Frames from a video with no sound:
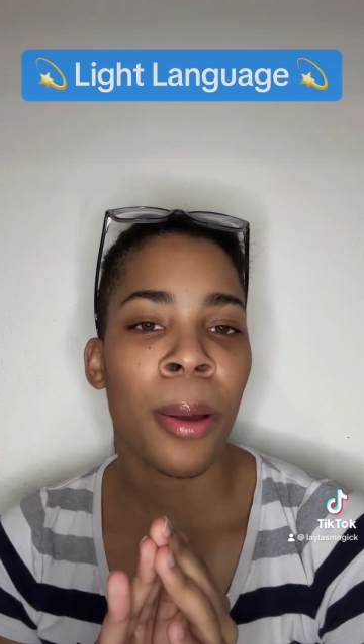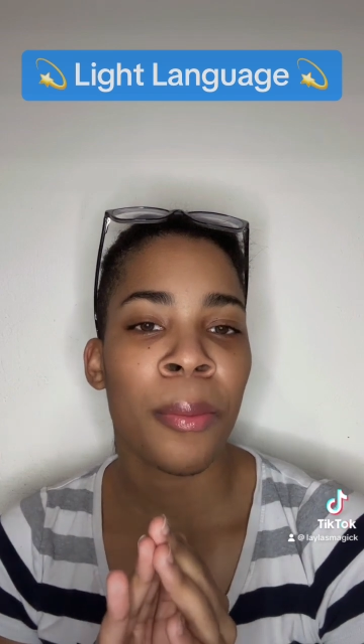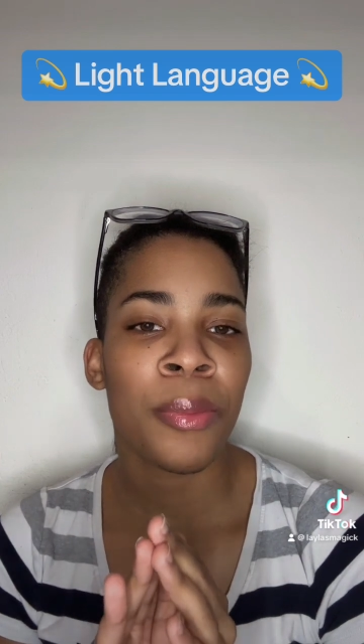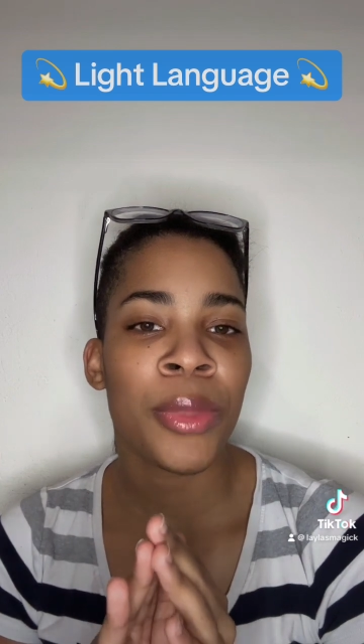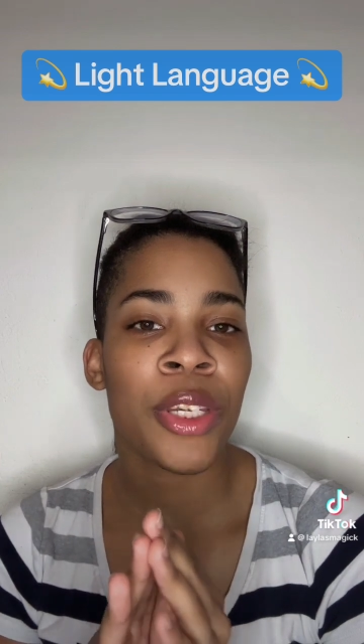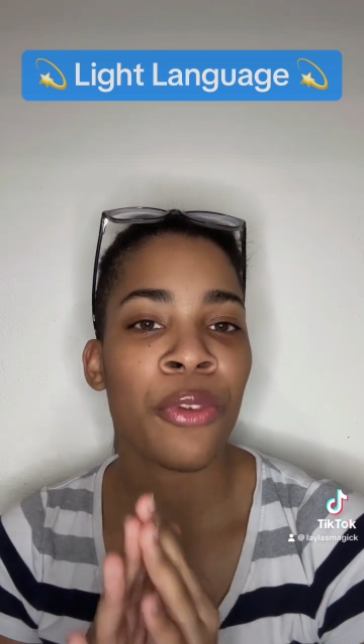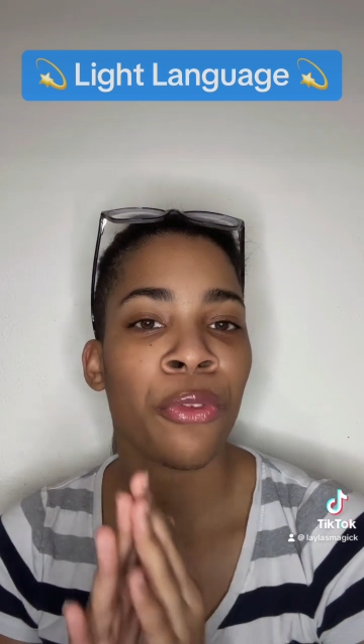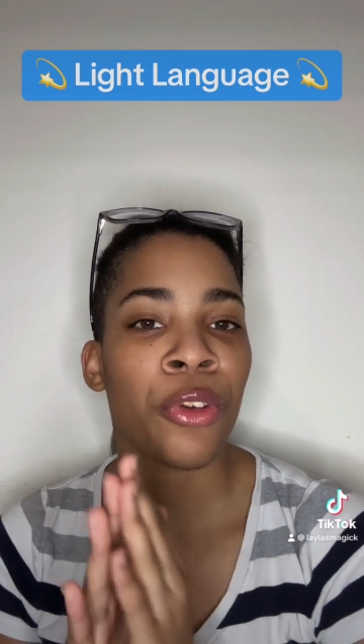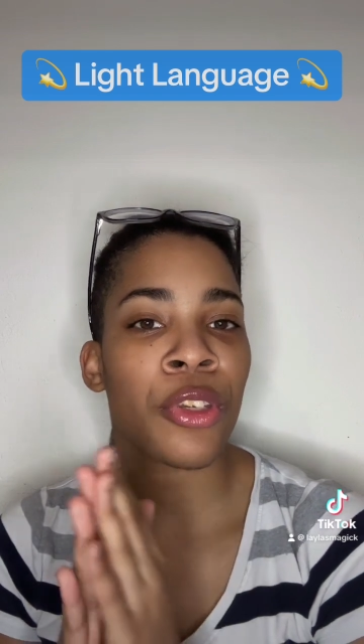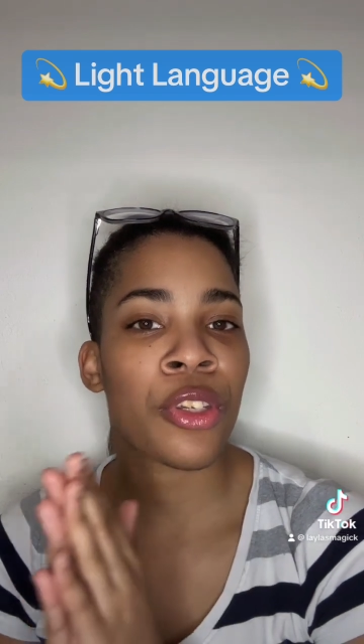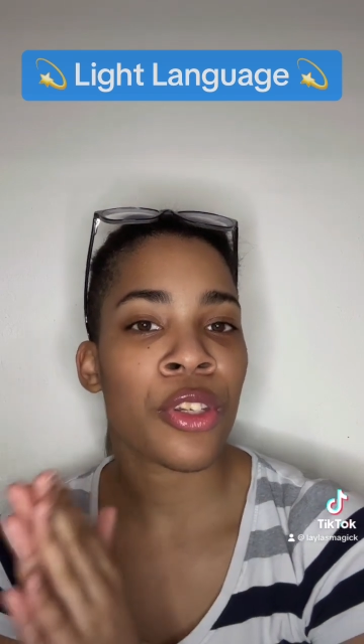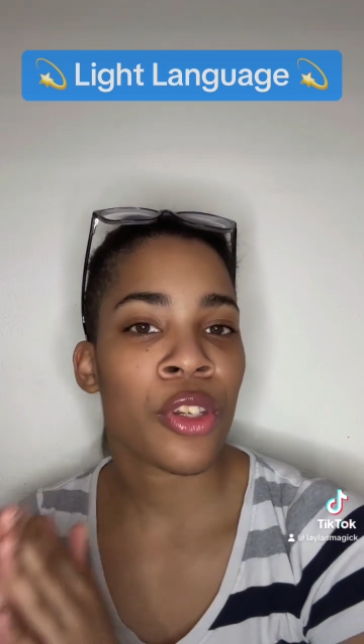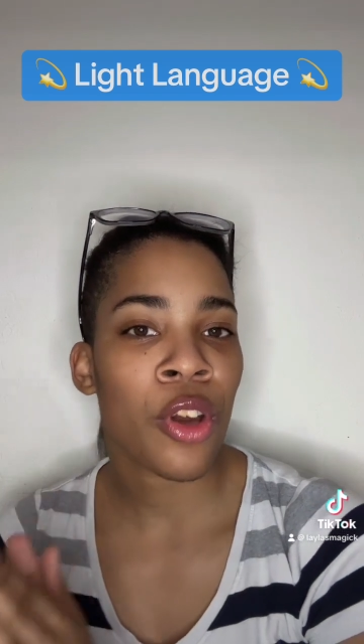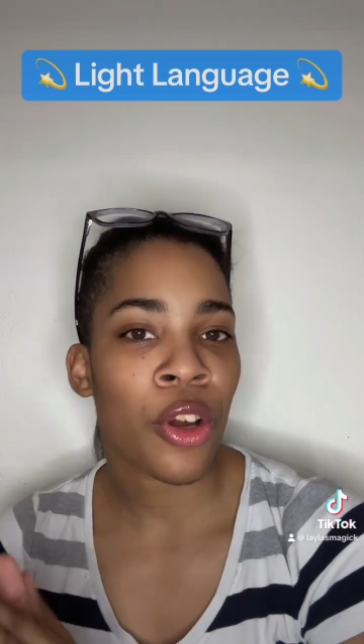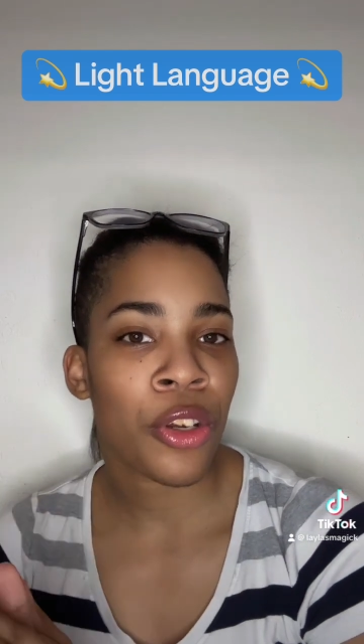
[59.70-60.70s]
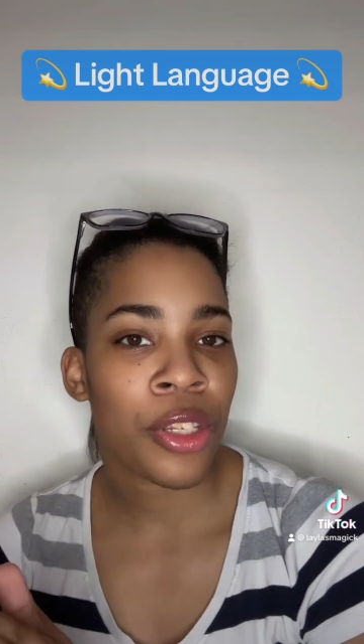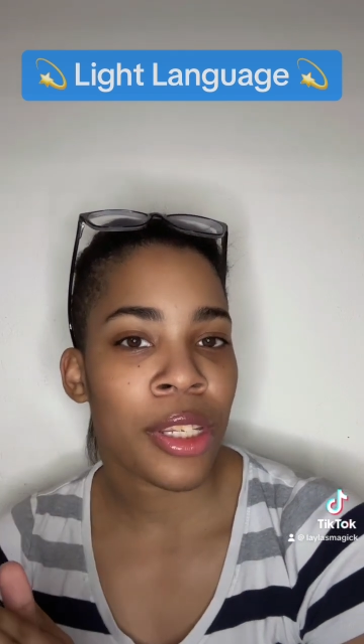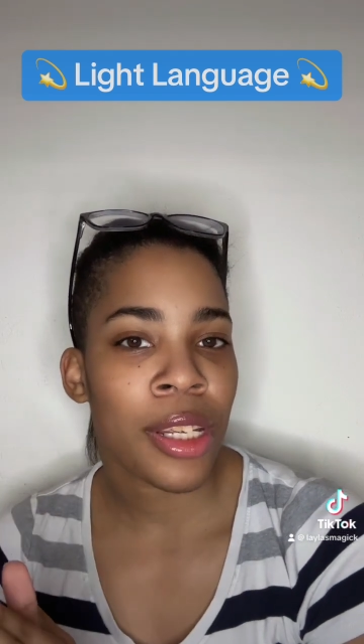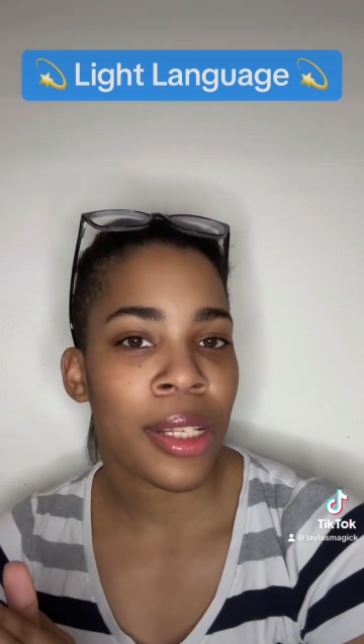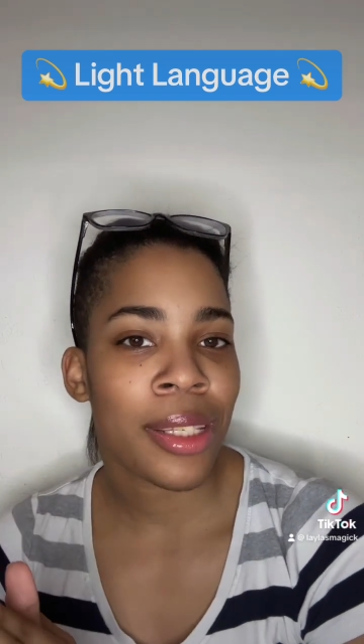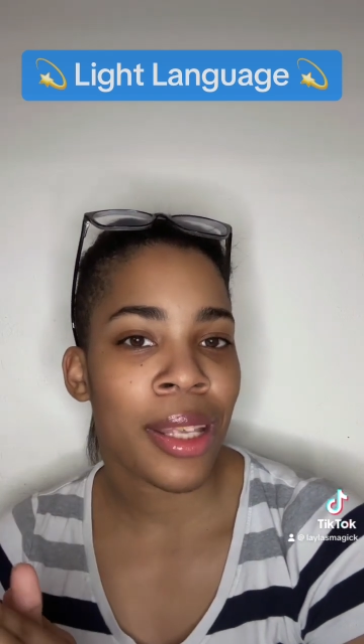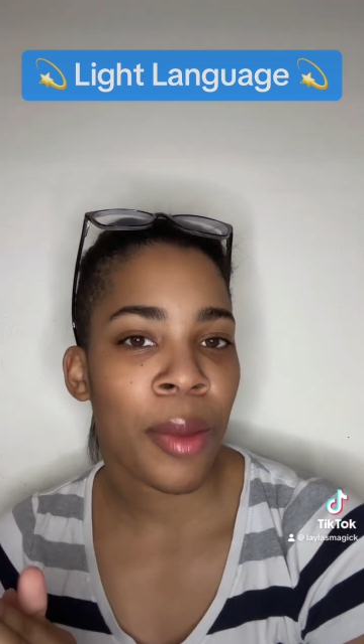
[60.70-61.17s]
different star
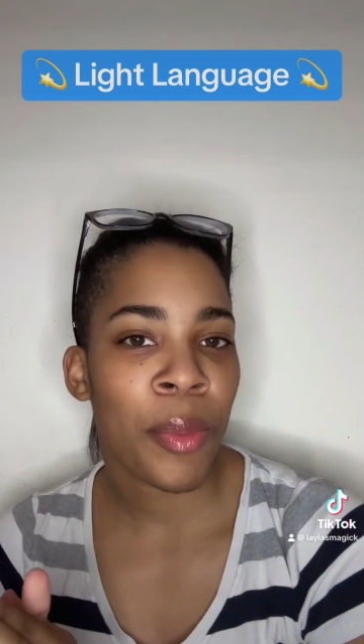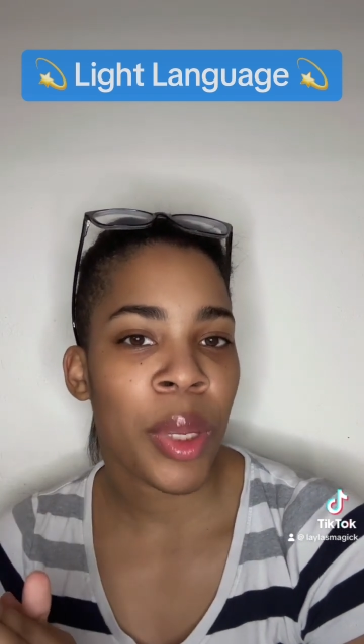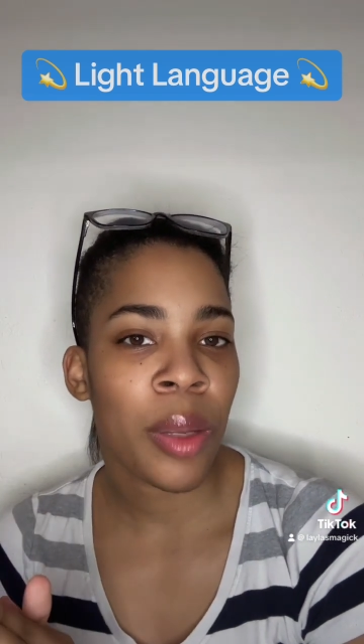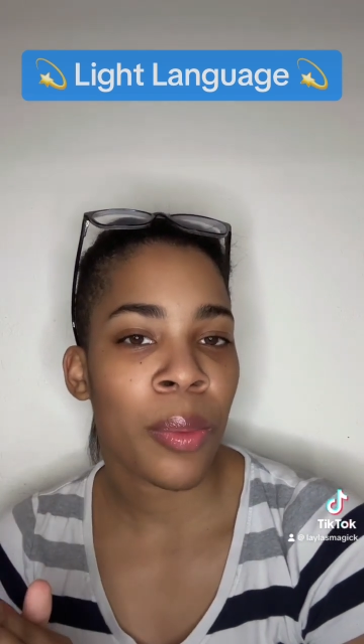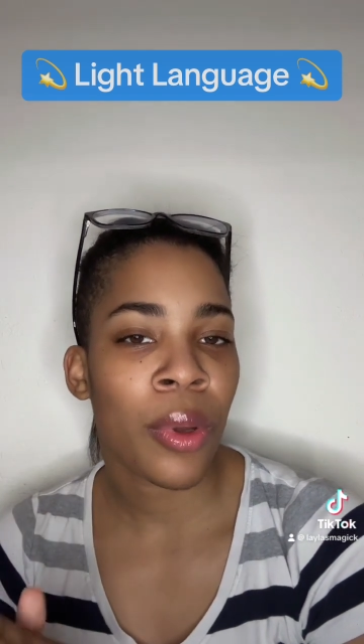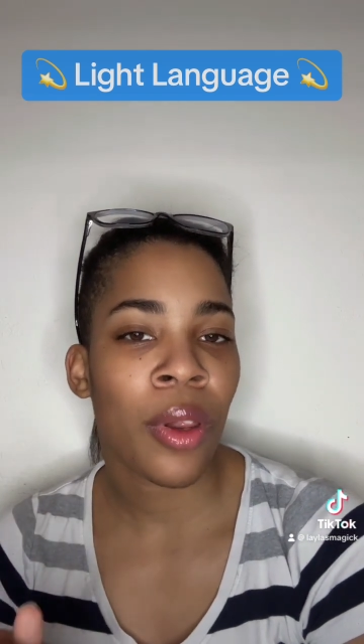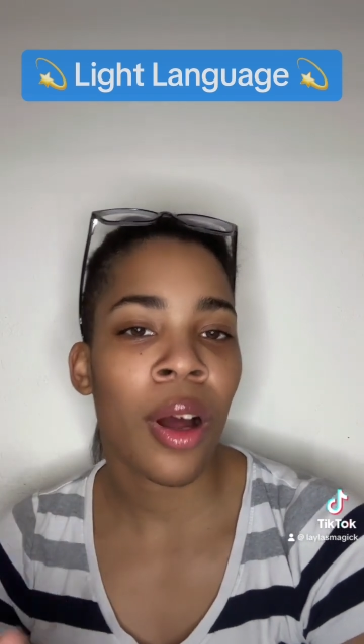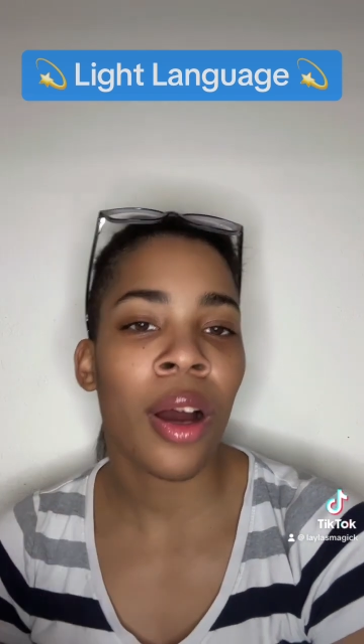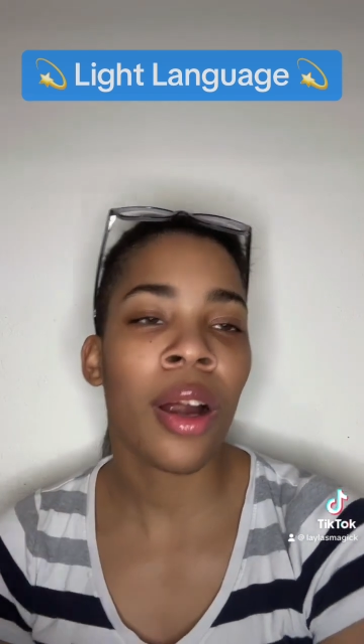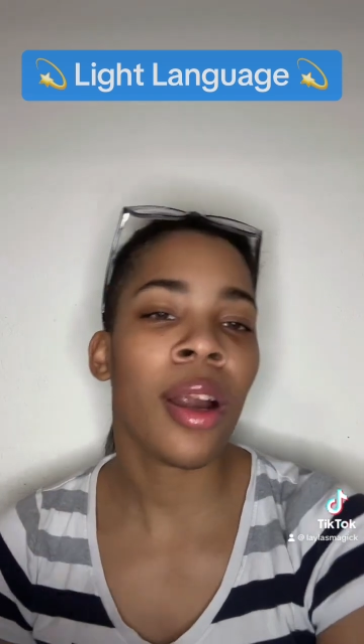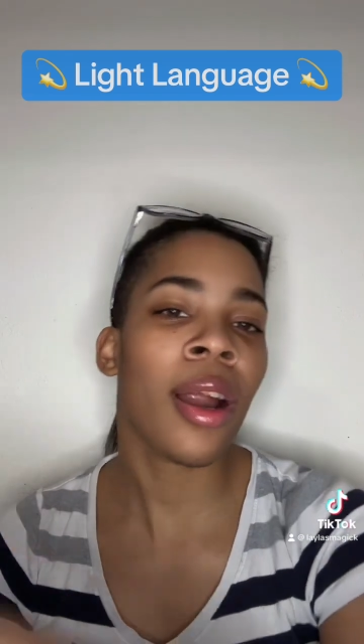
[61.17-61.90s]
seeds that people are.